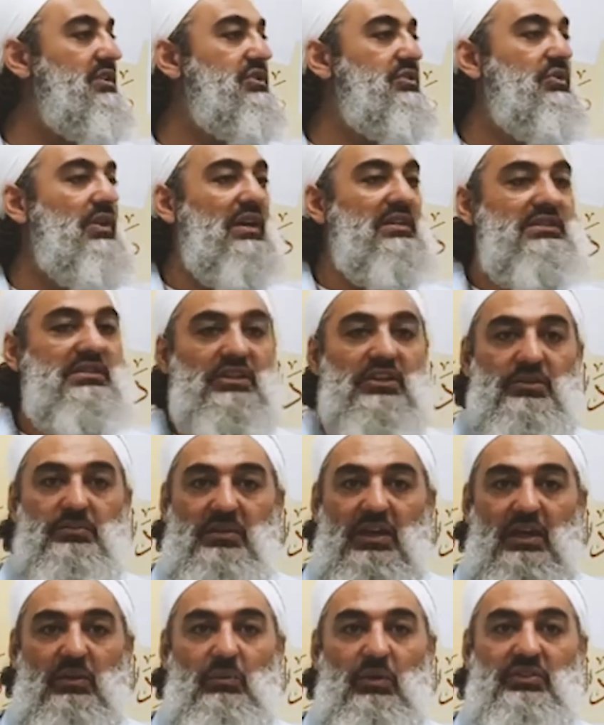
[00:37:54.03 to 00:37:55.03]
it's great to hear
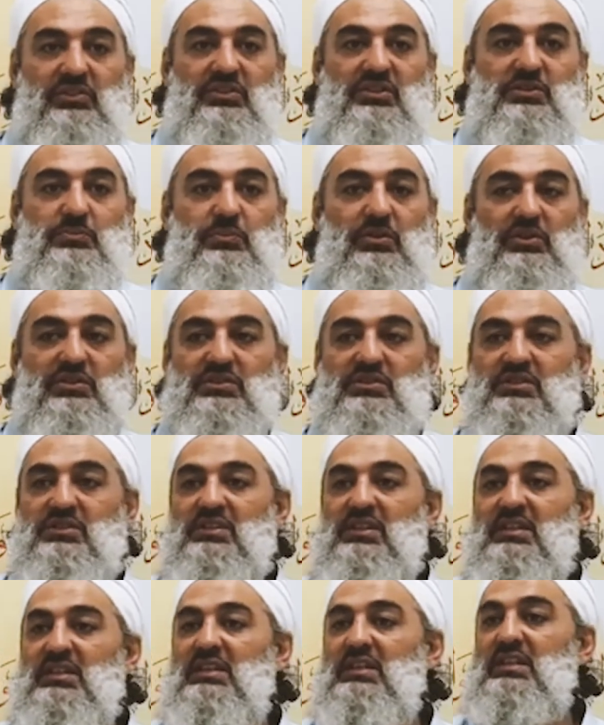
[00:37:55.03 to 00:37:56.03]
about what this person
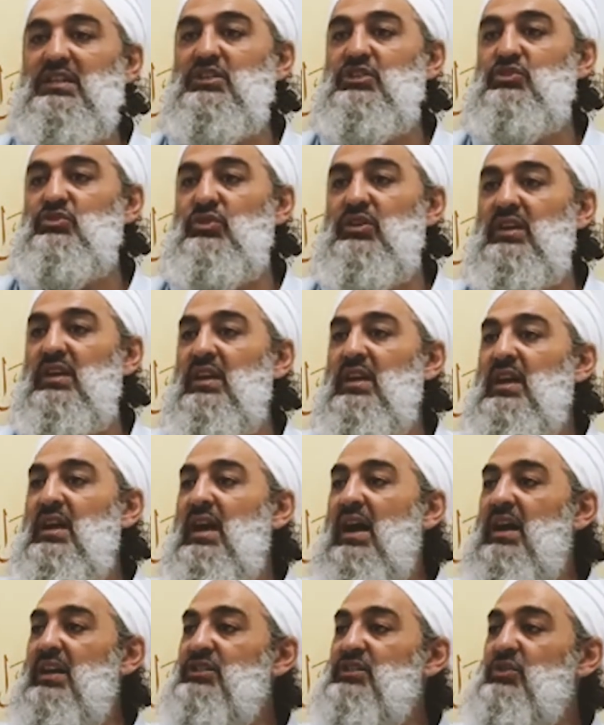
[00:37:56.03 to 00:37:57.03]
said in history,
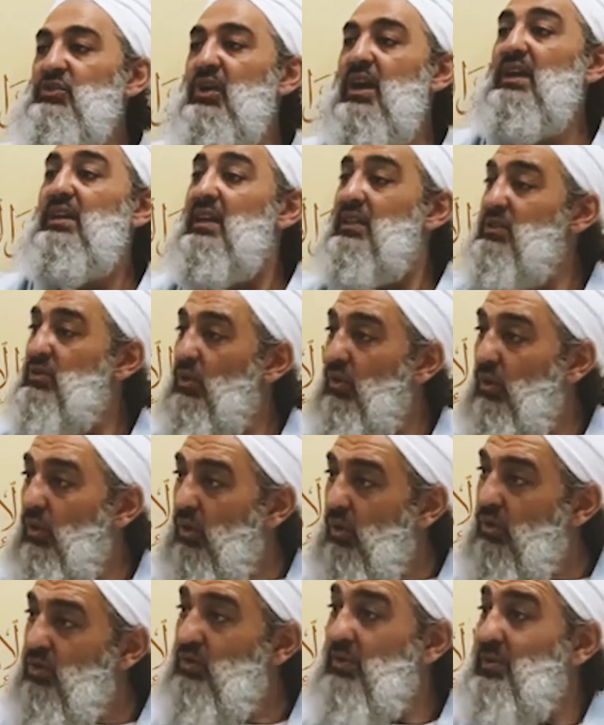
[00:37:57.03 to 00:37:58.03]
and it's great. That's
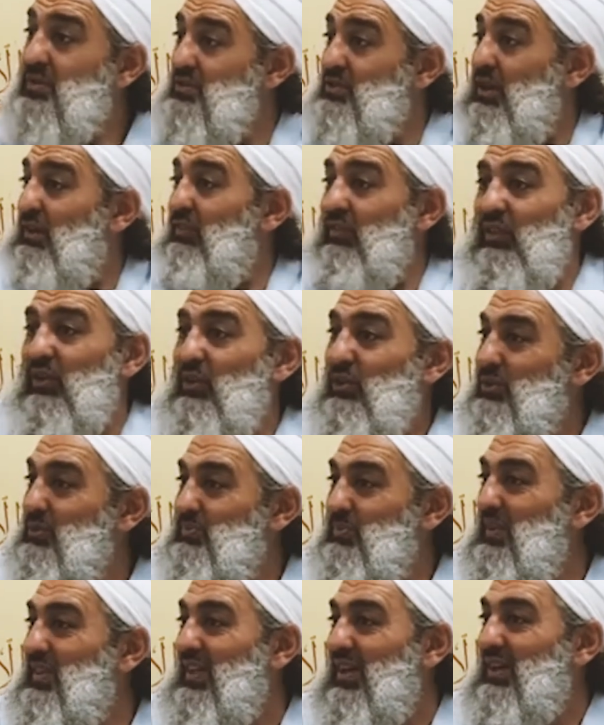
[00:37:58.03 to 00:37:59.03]
all. It's not for a
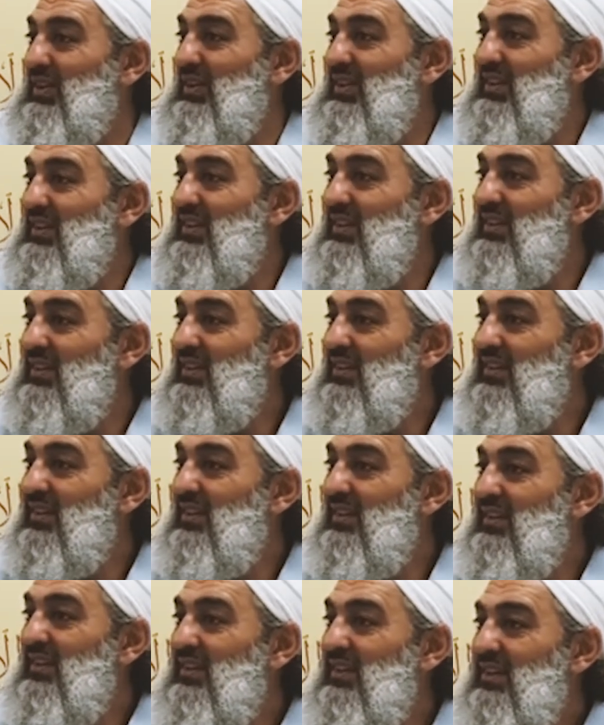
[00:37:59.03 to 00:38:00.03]
khutbah though.
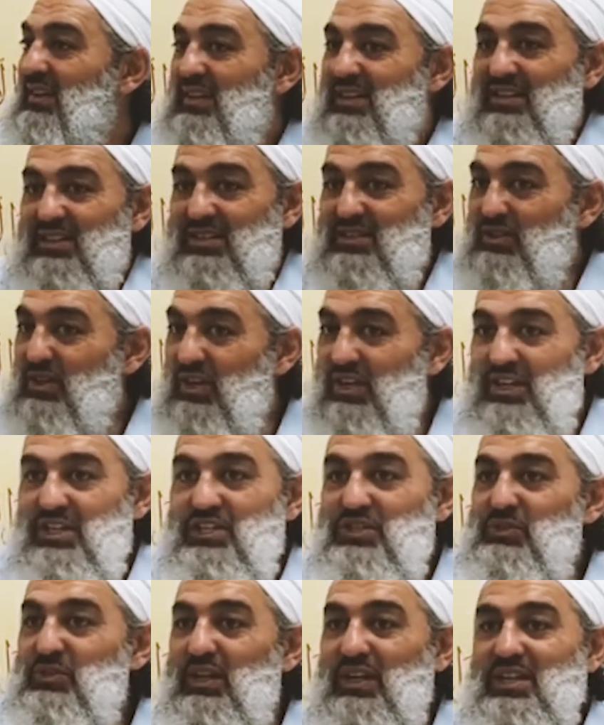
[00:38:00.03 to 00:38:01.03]
It's not a
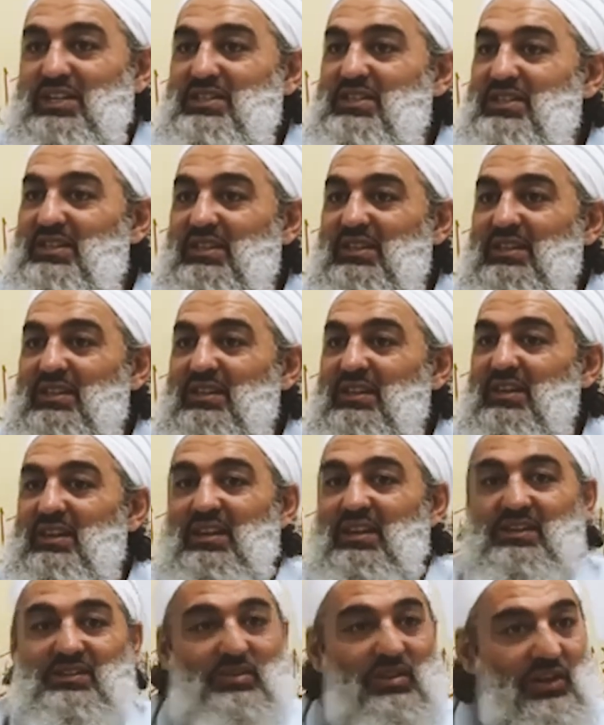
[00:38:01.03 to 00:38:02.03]
history lesson.
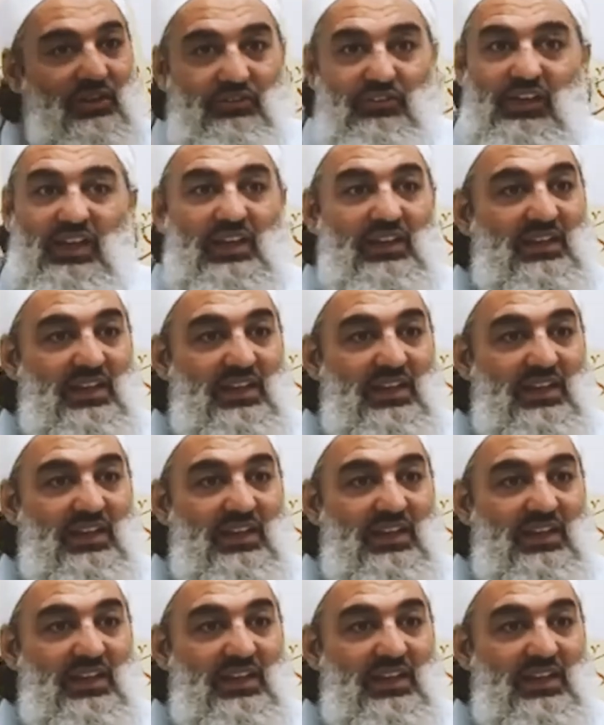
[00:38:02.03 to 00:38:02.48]
It's not a fiqh